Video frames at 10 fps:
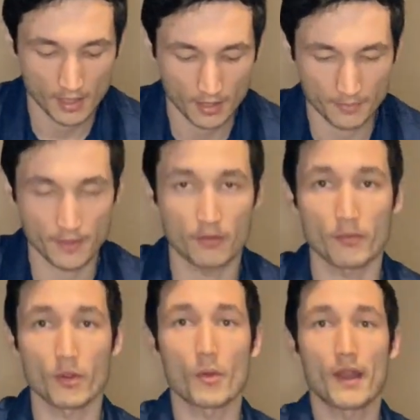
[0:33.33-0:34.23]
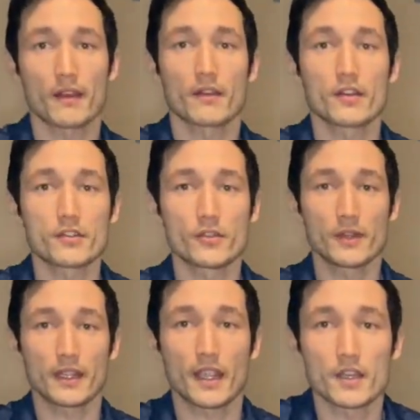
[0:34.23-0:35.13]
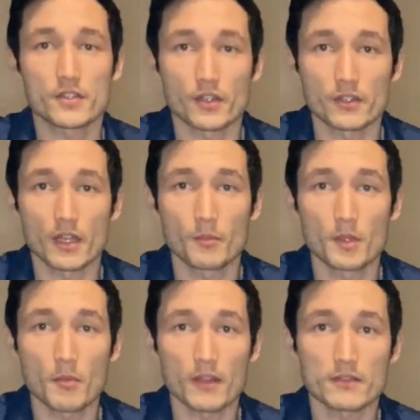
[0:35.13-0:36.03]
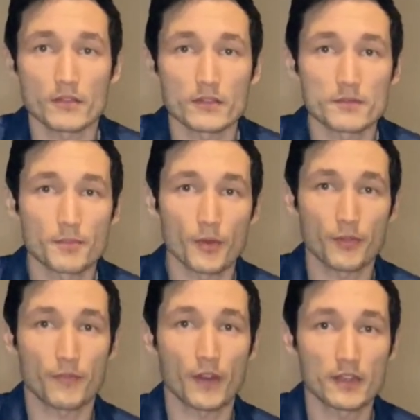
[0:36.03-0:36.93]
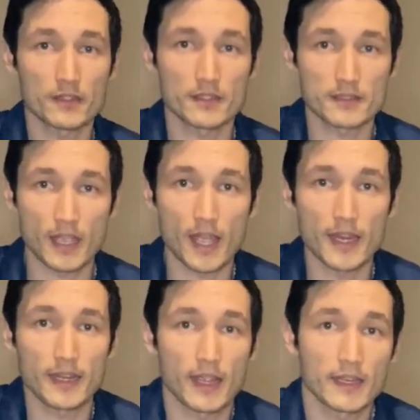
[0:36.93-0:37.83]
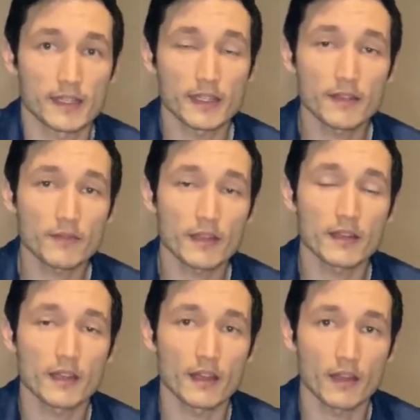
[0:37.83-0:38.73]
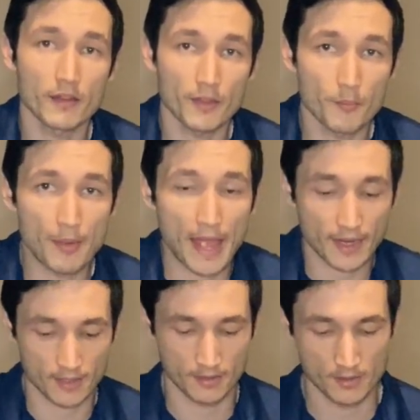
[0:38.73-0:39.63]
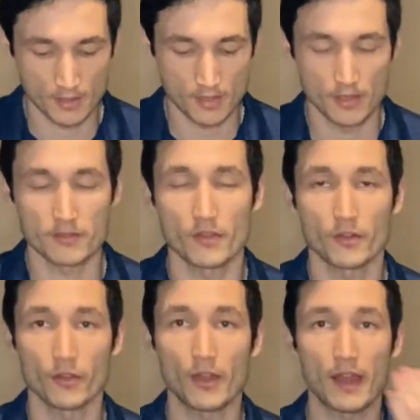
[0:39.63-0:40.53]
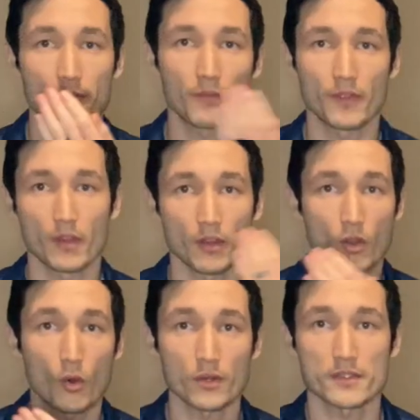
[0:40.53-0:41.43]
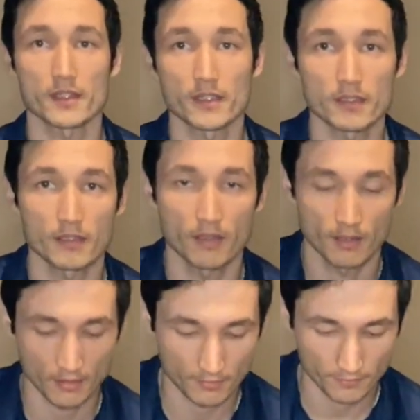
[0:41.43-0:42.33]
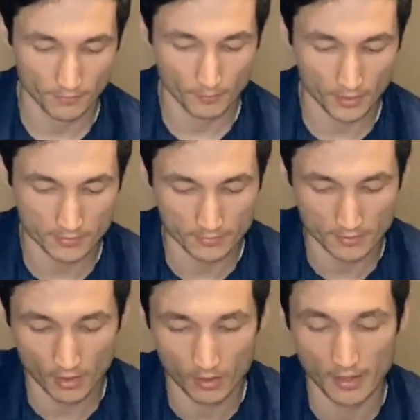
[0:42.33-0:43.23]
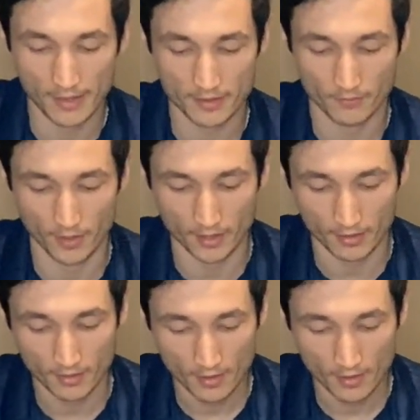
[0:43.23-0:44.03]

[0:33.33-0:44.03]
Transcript: That'll require her to engage her tummy muscles, both front, side, and even the back. So you'll have the corset of muscles all activated.